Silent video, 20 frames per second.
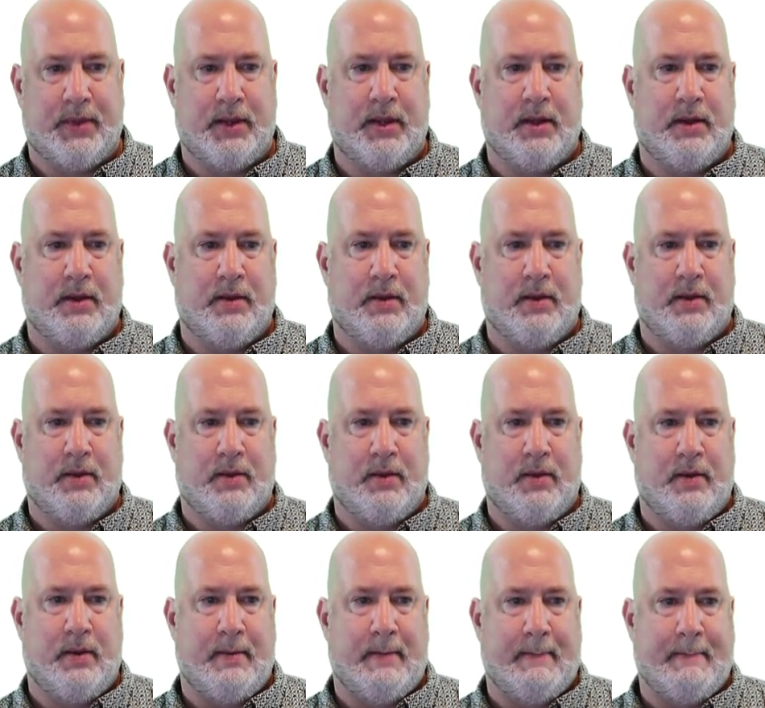
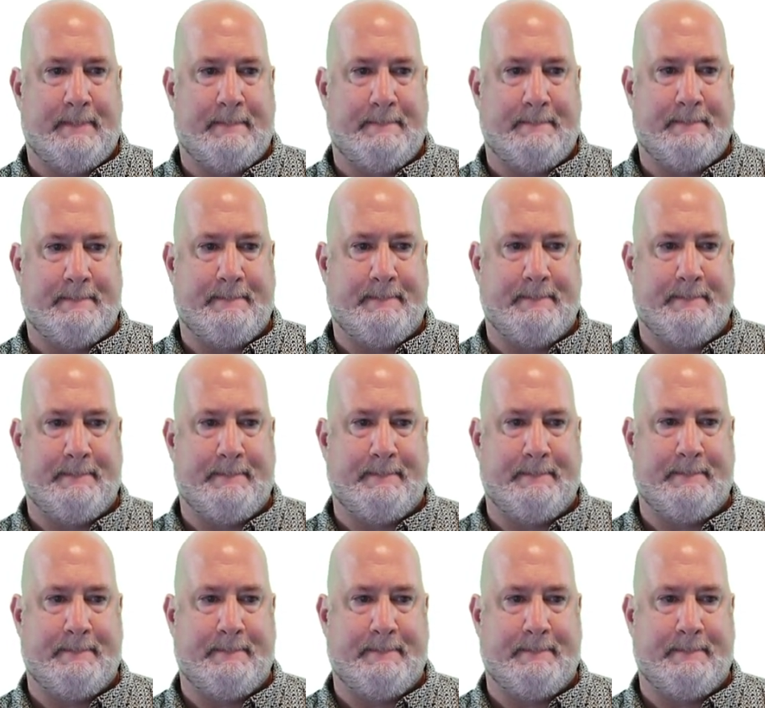[no speech]